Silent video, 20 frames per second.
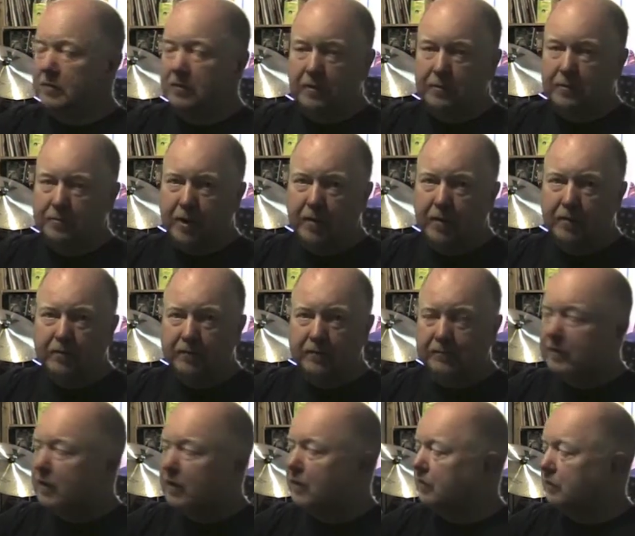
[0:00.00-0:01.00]
pulse of
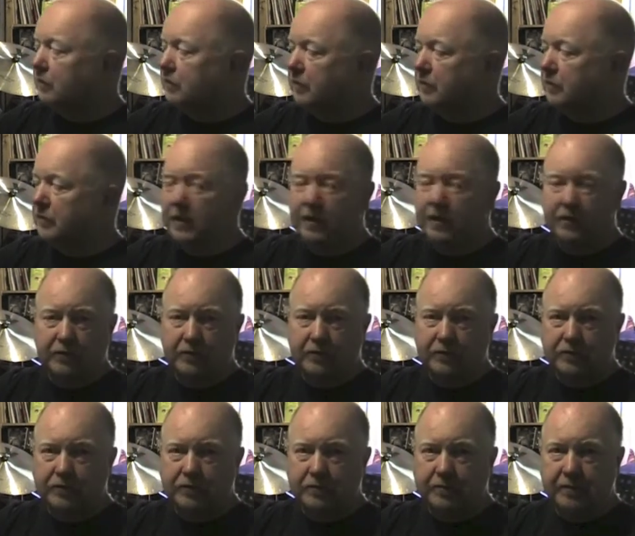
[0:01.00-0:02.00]
notes, the 8th note
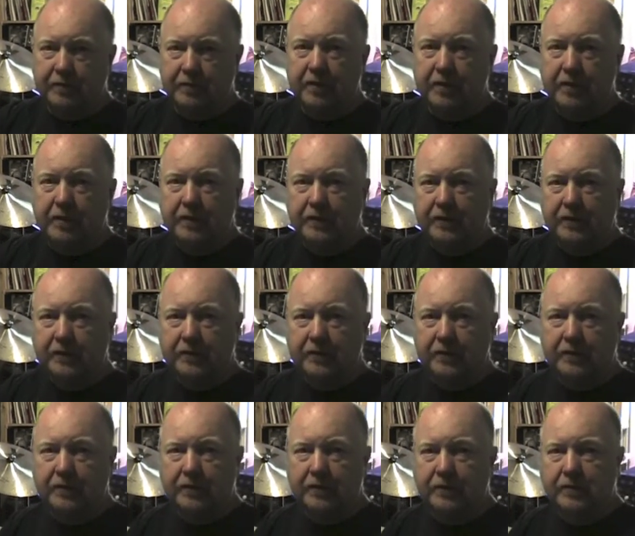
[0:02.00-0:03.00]
triplet,
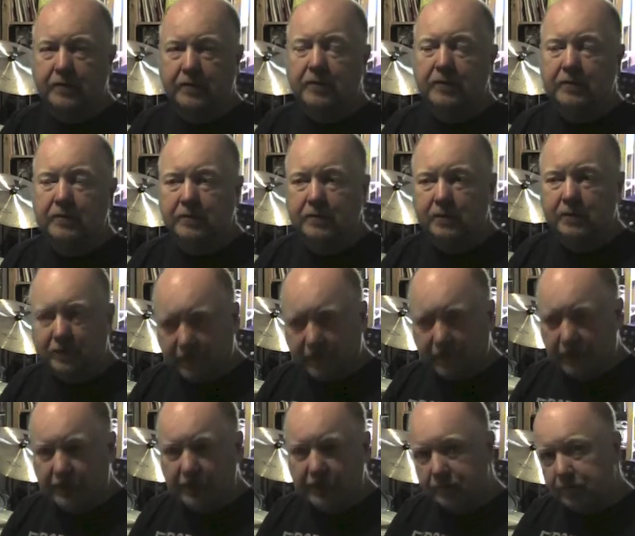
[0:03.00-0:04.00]
the
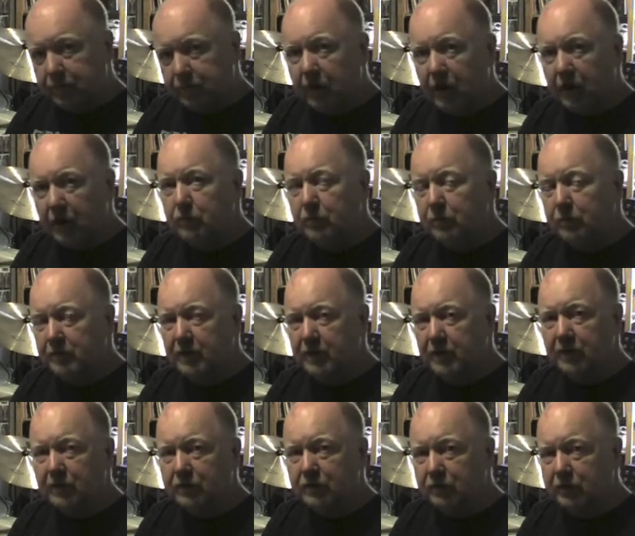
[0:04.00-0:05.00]
second bar will
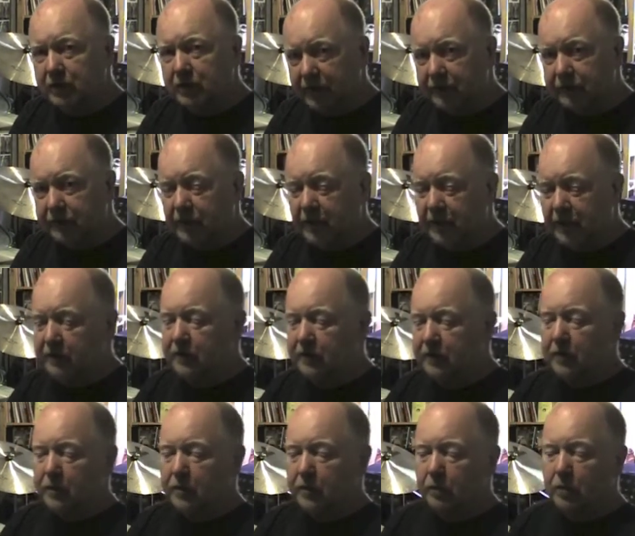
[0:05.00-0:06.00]
begin on your left hand.
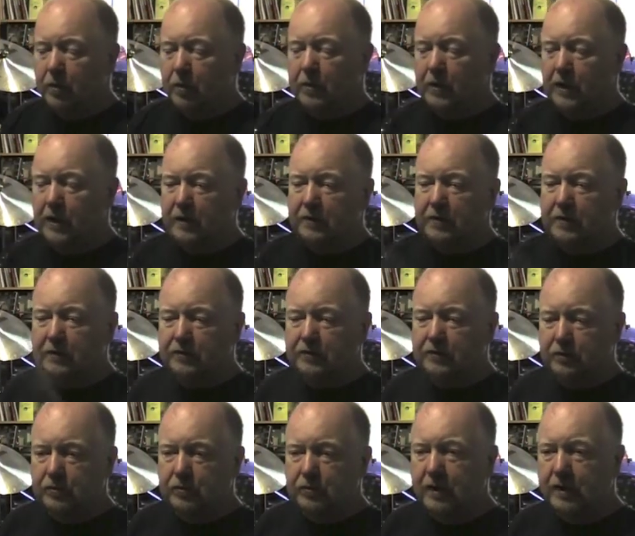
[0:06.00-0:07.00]
1 and a
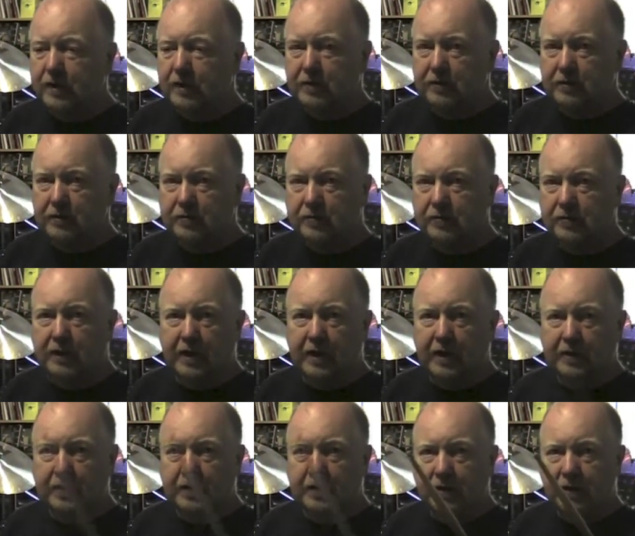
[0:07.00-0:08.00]
2 and a 3
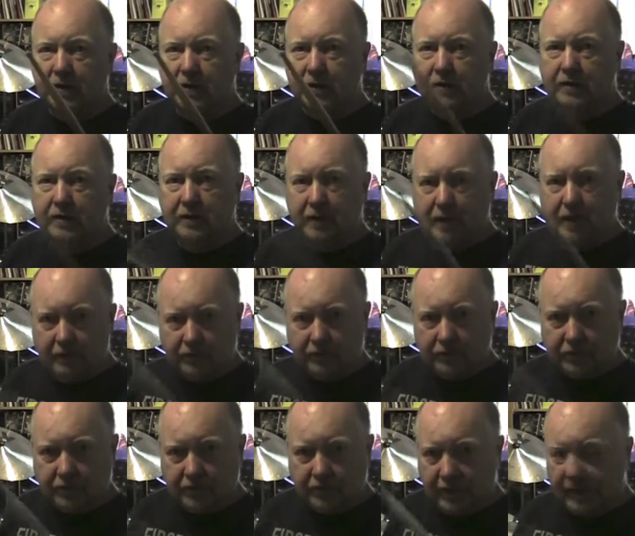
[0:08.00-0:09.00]
and a, and you're
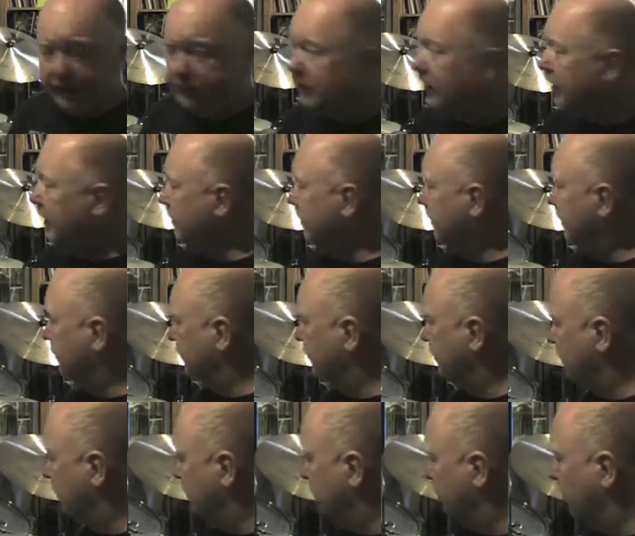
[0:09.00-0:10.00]
onto the left hand. That's
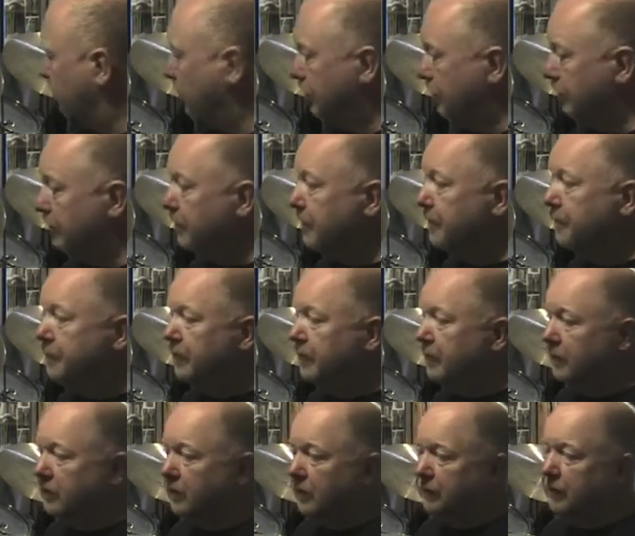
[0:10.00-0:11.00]
very important.
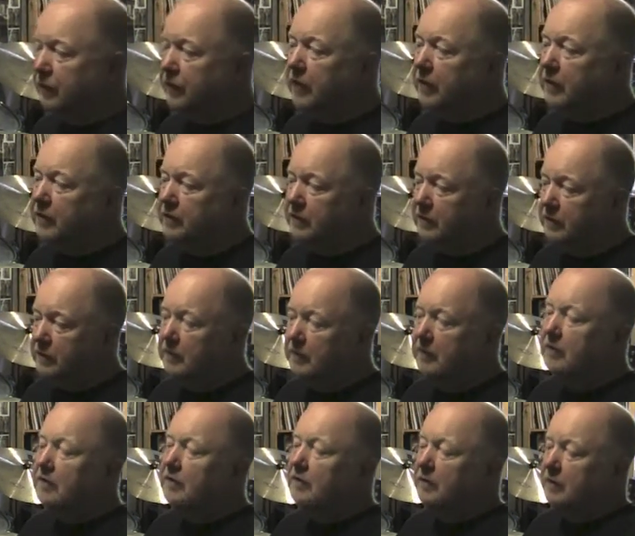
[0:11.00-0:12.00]
So if I then,
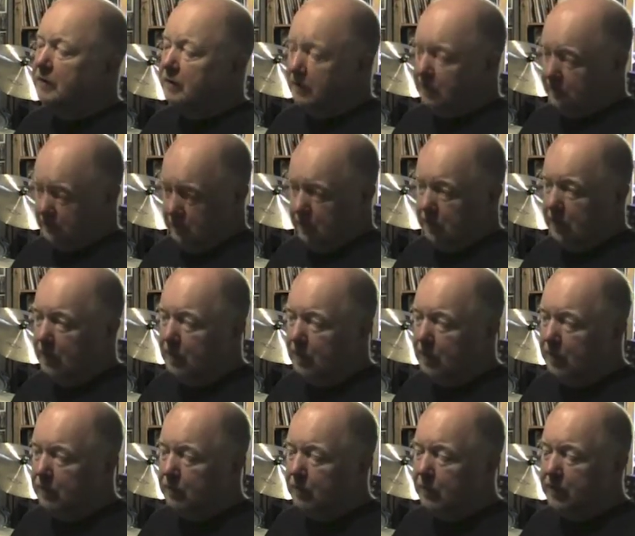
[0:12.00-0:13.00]

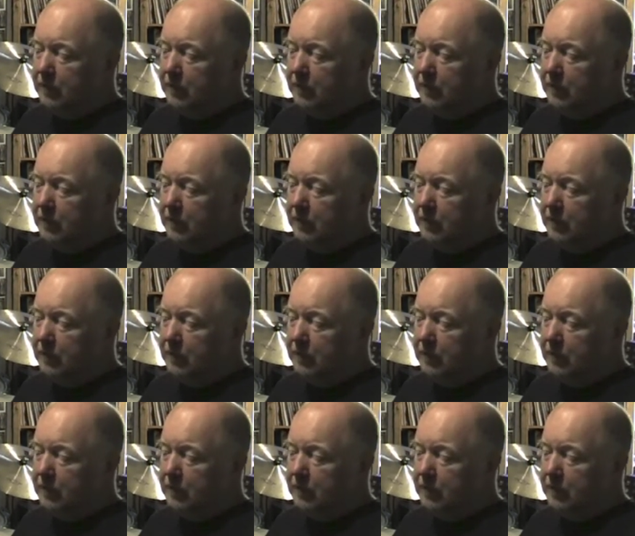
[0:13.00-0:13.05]
what